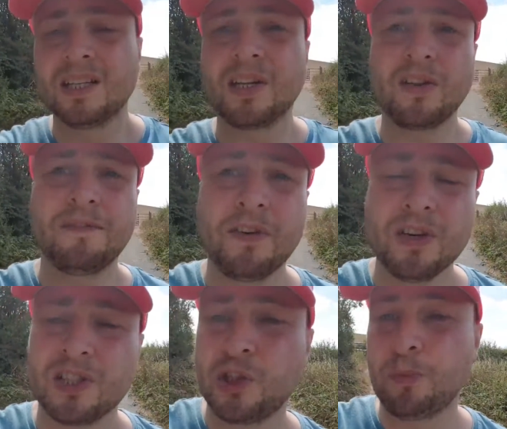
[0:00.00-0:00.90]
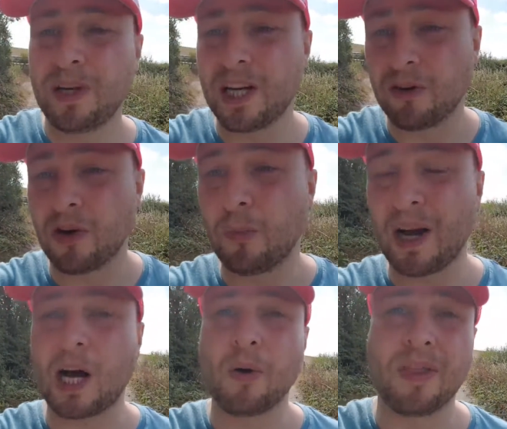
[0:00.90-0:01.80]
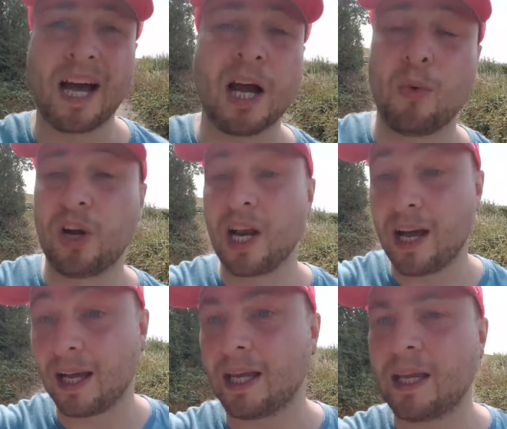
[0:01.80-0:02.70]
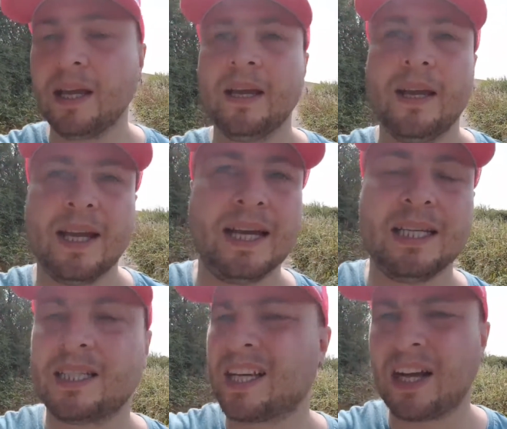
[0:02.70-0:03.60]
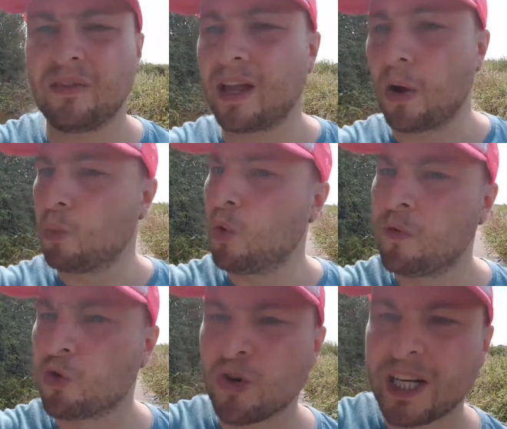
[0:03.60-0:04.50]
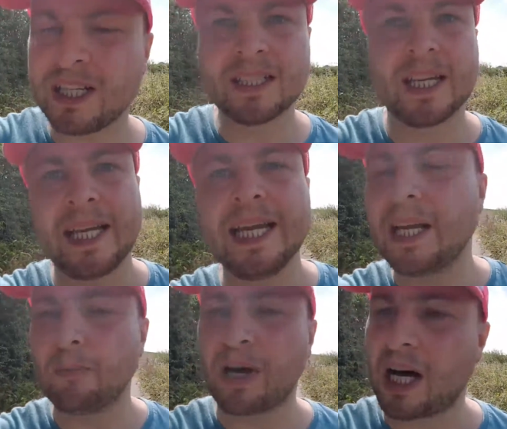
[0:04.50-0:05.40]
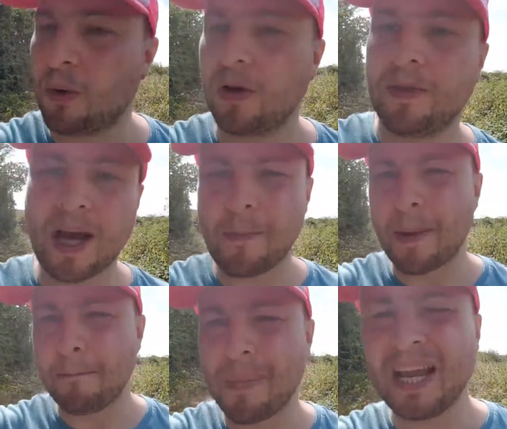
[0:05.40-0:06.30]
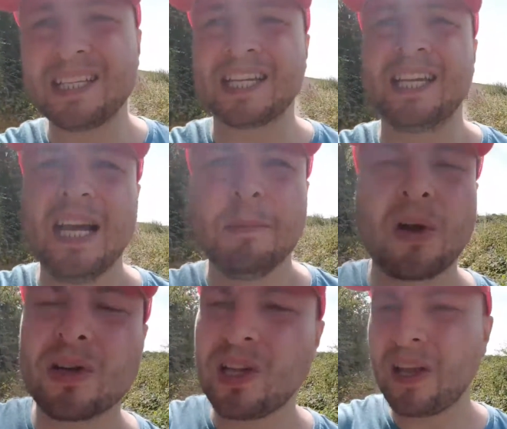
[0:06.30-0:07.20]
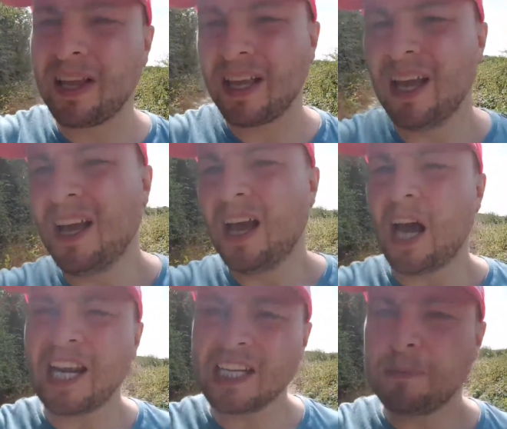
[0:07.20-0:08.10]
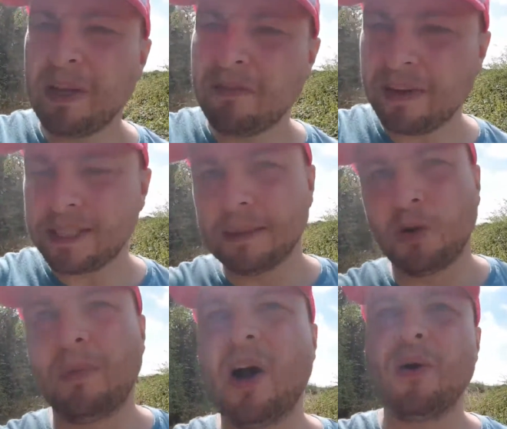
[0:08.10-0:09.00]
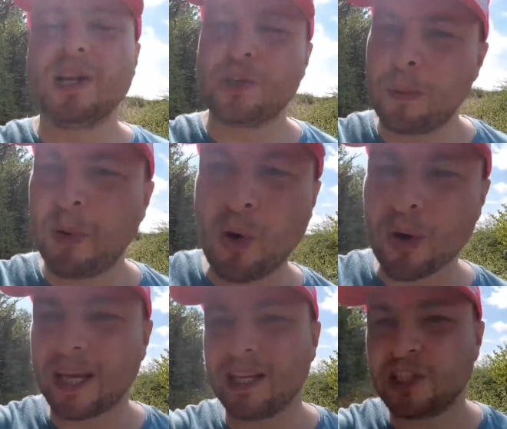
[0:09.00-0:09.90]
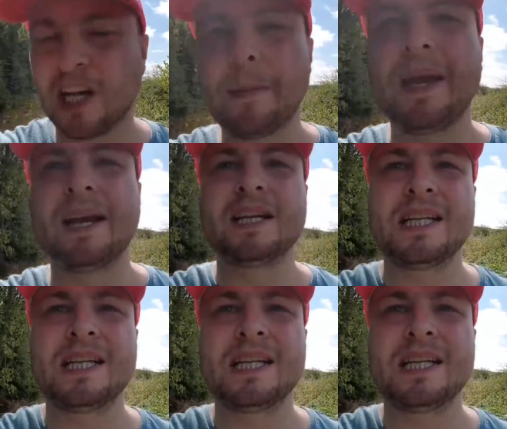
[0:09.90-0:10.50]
So the first superhero power that I would like is kind of like Wolverine's healing power. That would be amazing, because I'd like to be invincible, but only to a point. Do you know what I mean?